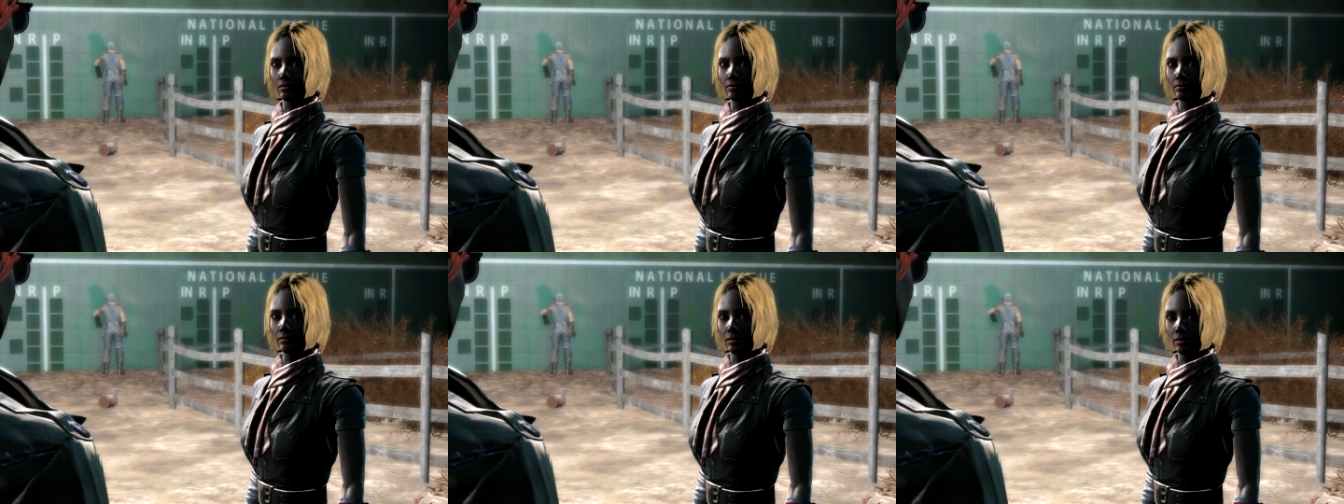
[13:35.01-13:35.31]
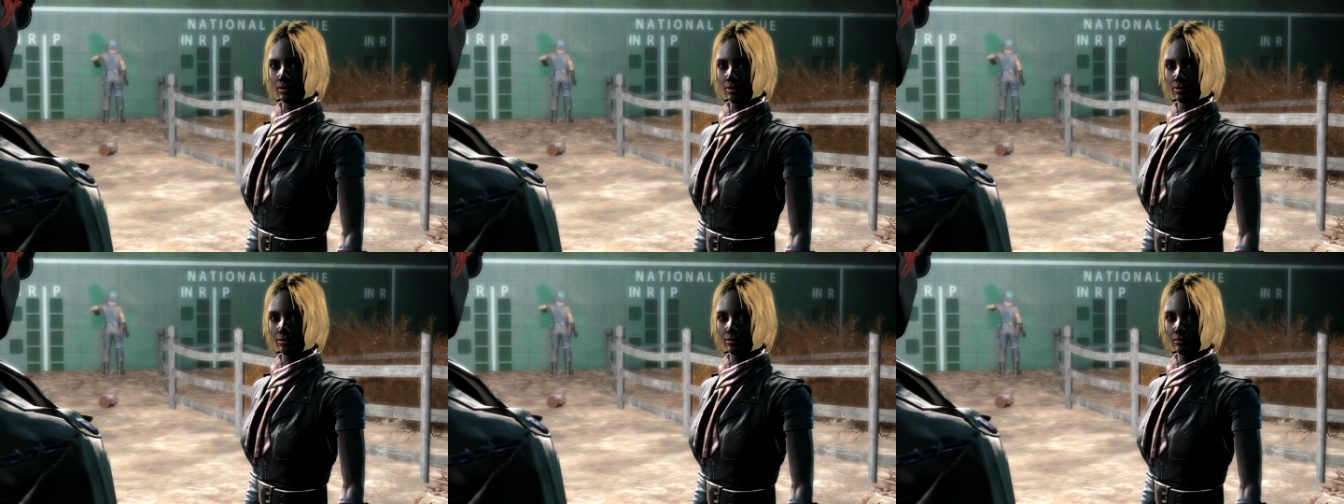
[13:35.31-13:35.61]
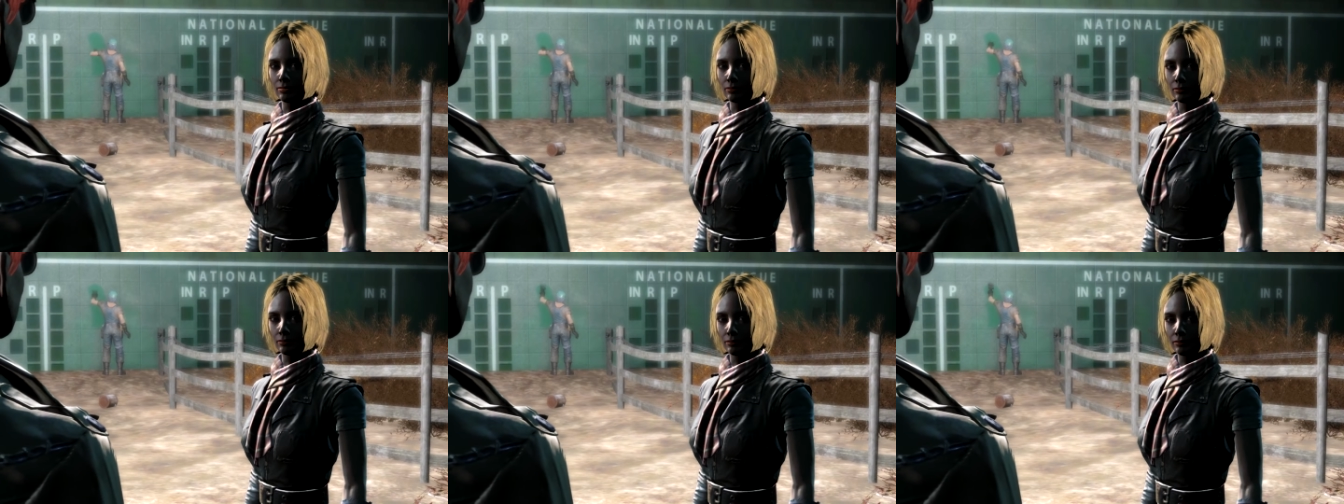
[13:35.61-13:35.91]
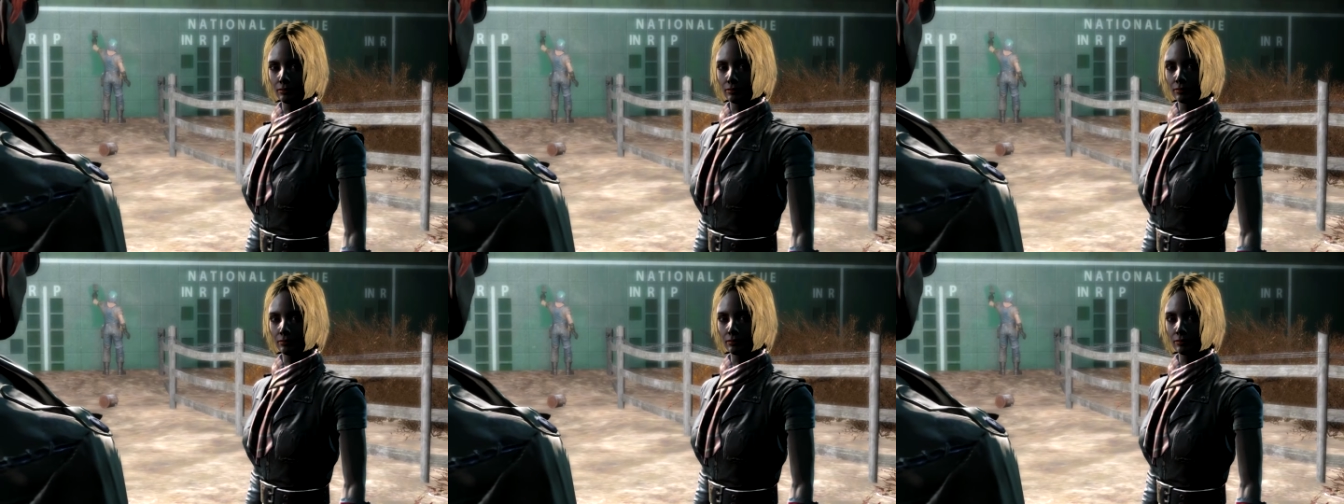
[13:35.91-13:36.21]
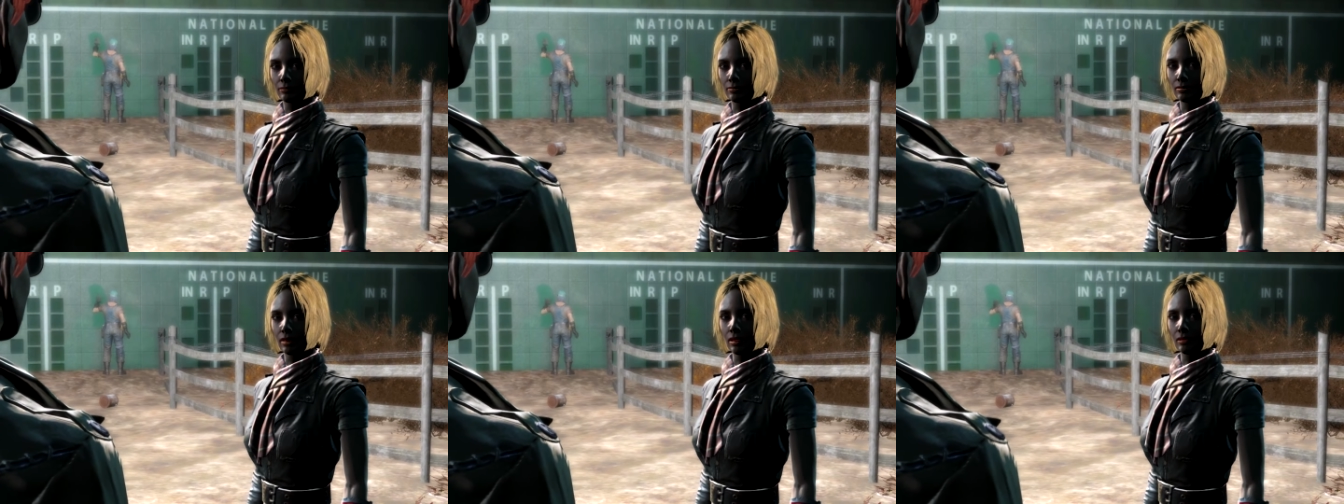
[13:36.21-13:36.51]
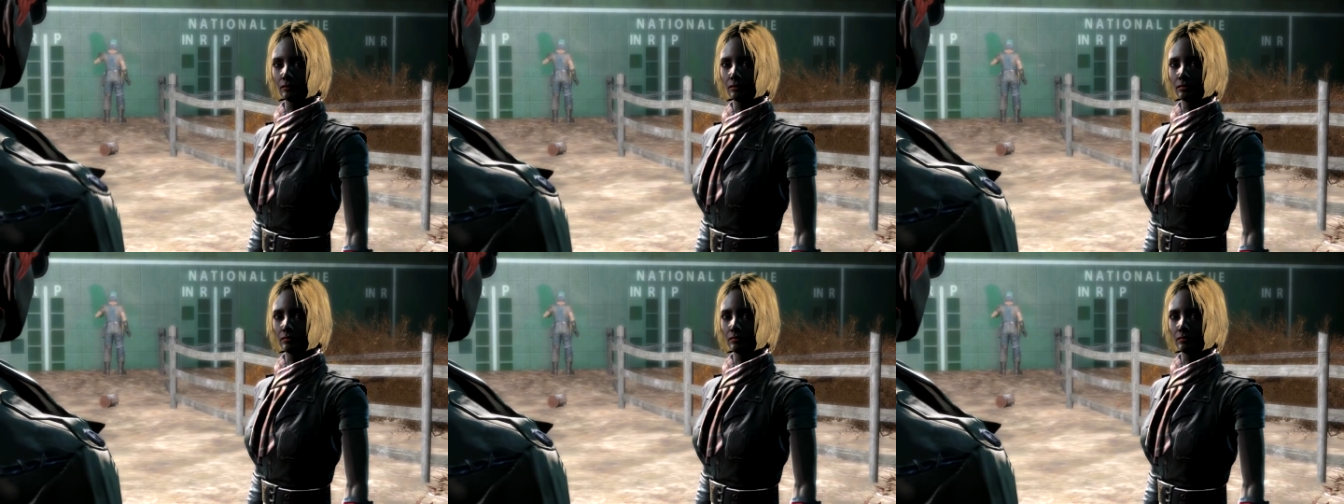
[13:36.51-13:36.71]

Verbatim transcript: You think? Definitely.